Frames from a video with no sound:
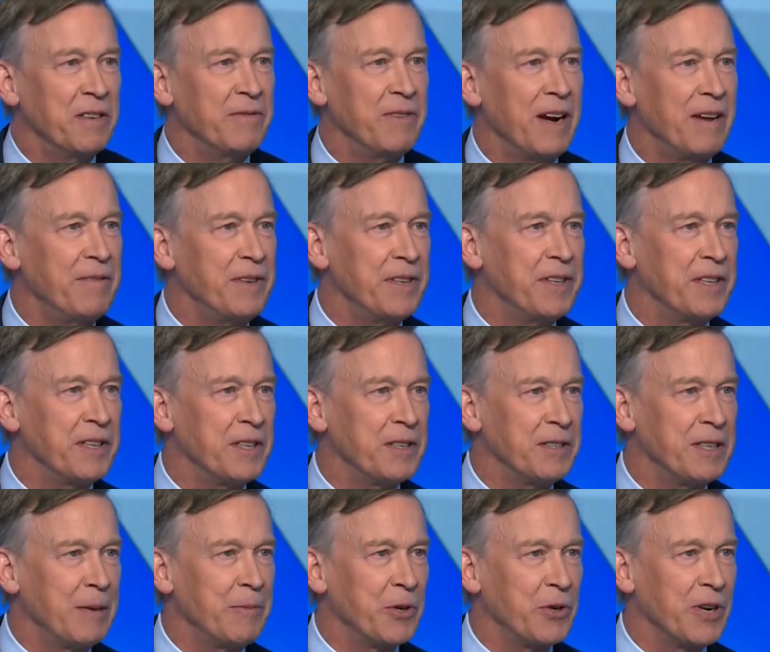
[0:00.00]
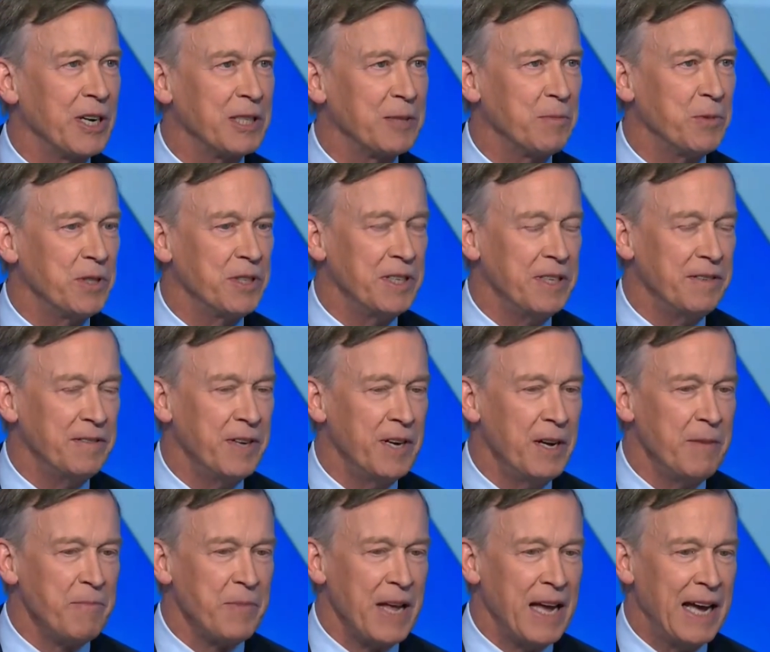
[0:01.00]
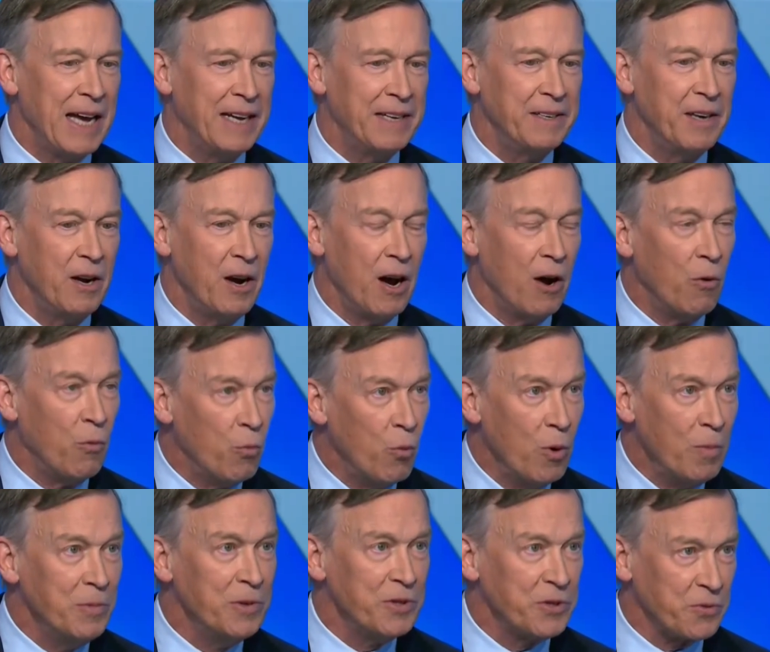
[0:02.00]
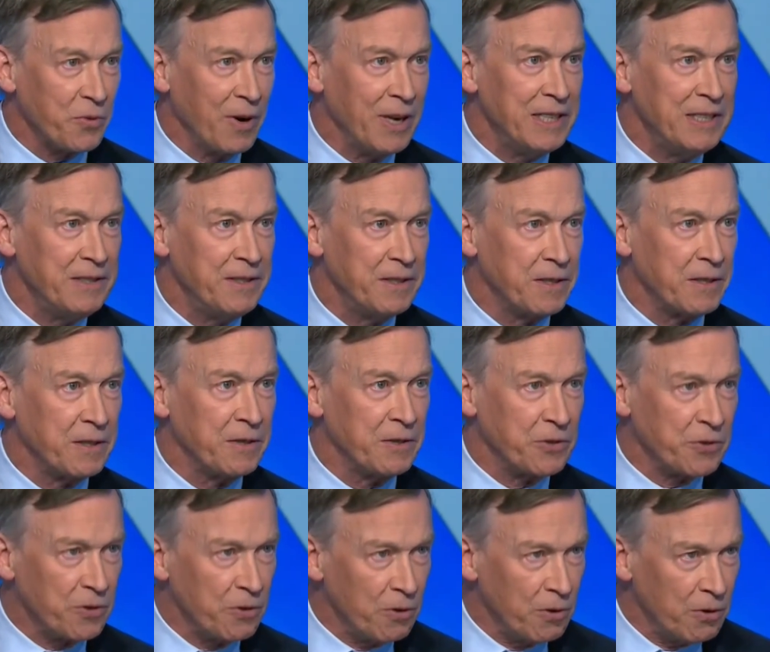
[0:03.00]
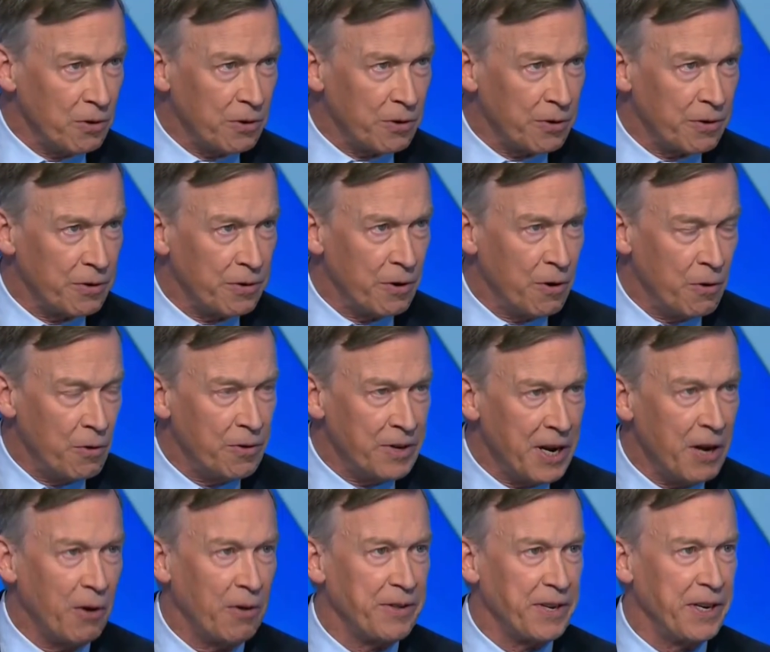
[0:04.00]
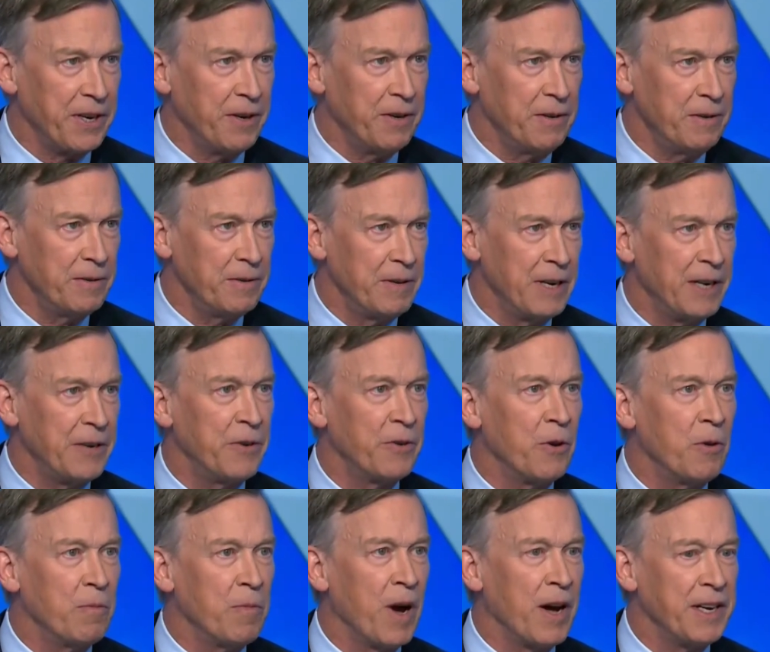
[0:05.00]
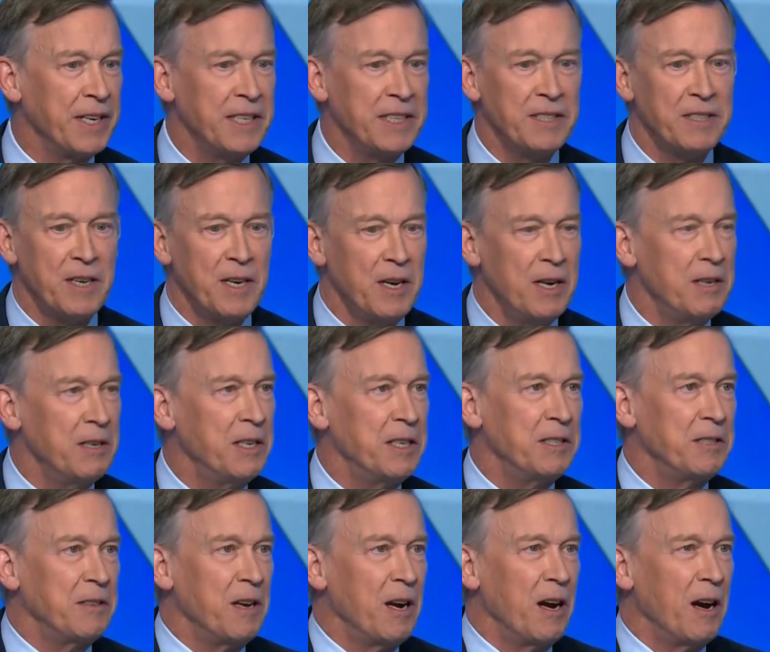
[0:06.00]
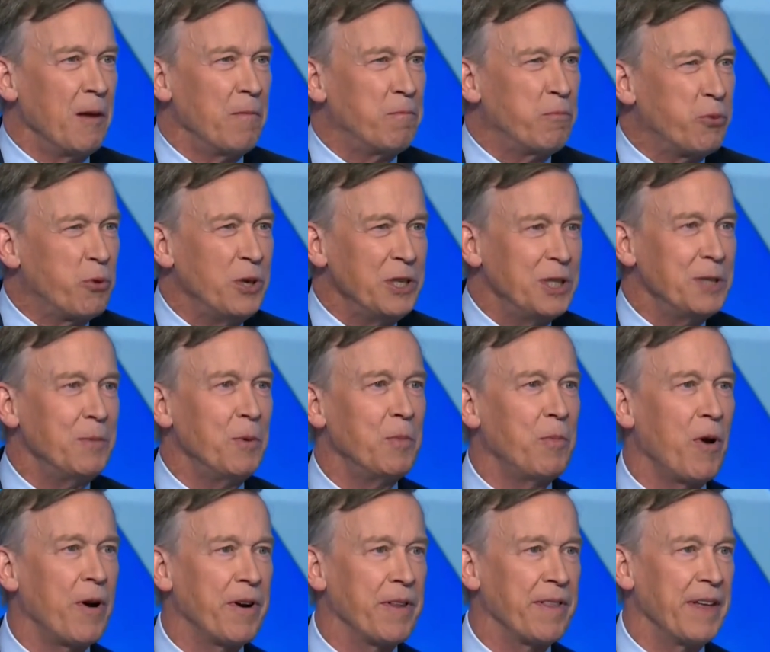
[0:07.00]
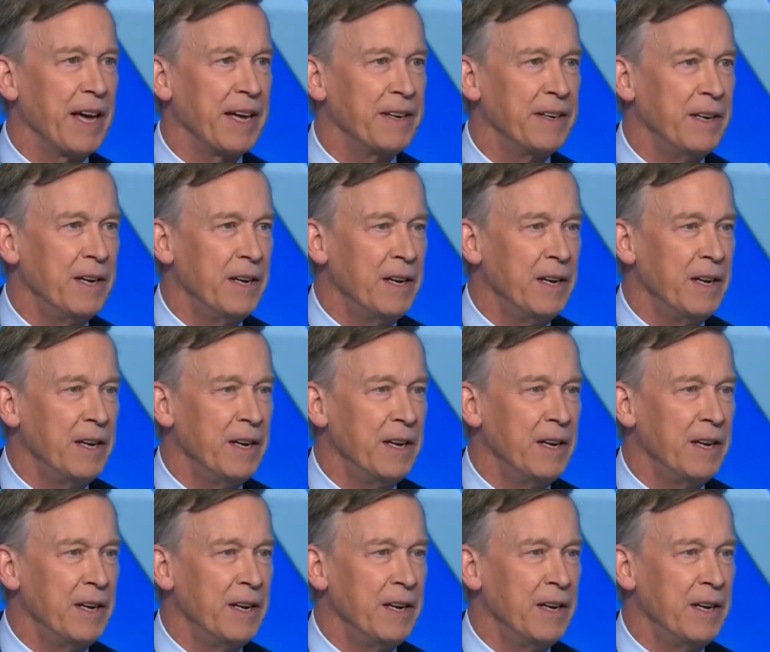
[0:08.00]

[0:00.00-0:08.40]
of everything that Democrats believe. And a woman's right to control her own health care and her own body is a principal part of that.